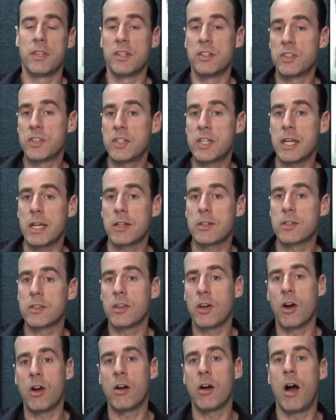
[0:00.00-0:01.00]

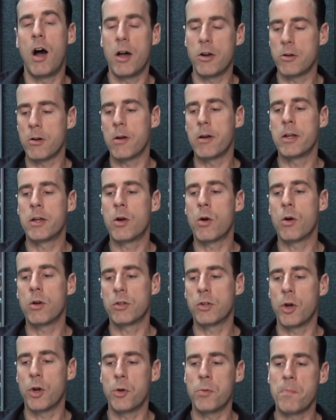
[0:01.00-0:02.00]
6th, our honorary chord
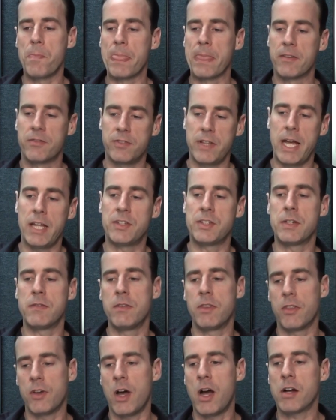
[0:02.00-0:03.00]
tone, flat
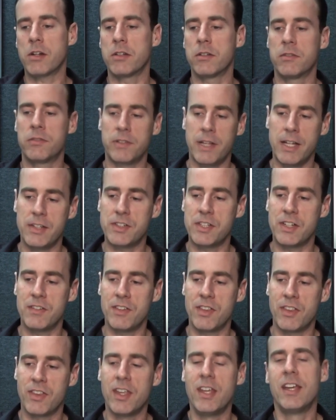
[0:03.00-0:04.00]
7th octave, flat
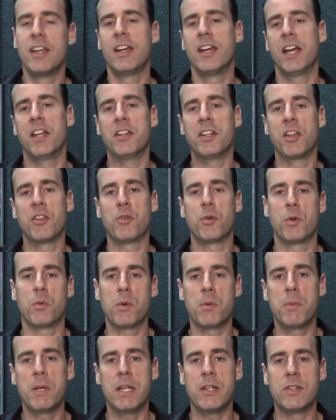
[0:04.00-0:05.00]
7th, and the other one
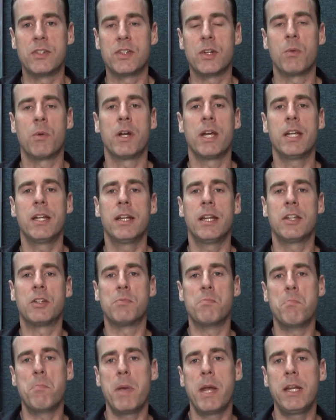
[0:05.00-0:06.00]
repeats. So we're hitting as
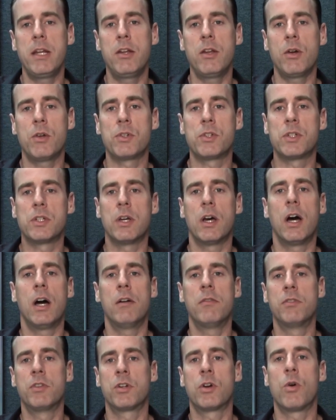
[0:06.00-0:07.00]
many notes
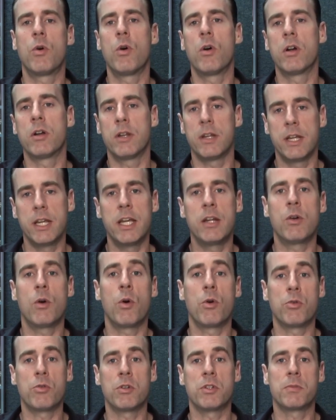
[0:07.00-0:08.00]
of the chord in
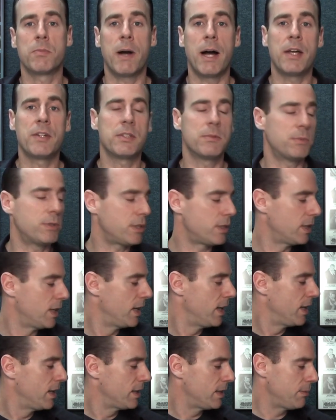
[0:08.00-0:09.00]
order as possible.
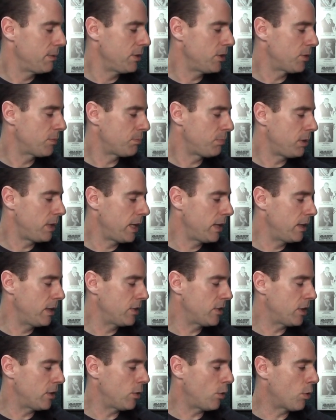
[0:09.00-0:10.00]
Let me just play these
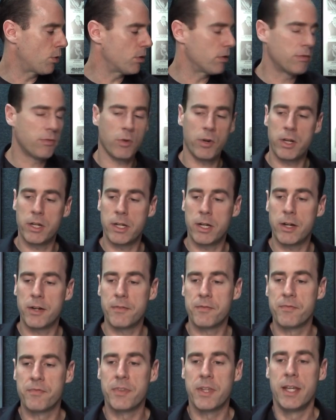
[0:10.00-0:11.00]
in order for you here.
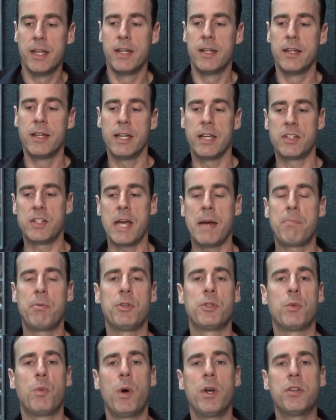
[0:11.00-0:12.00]

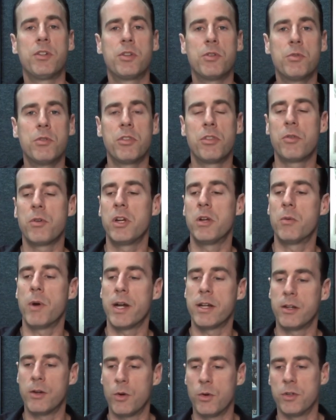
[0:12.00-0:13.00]
Examples 1, 2, and 3
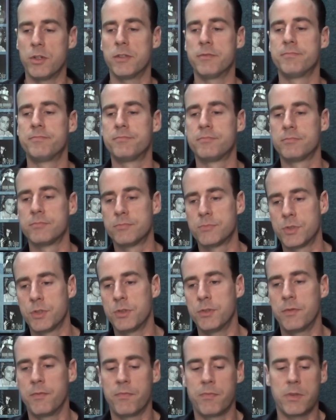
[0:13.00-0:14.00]
right in order. 2.
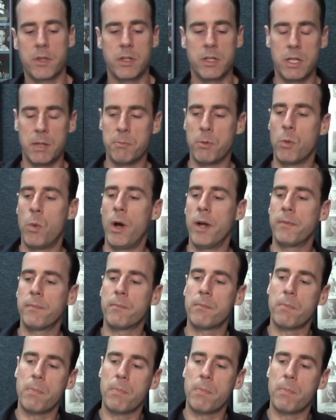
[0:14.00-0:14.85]
Number 1.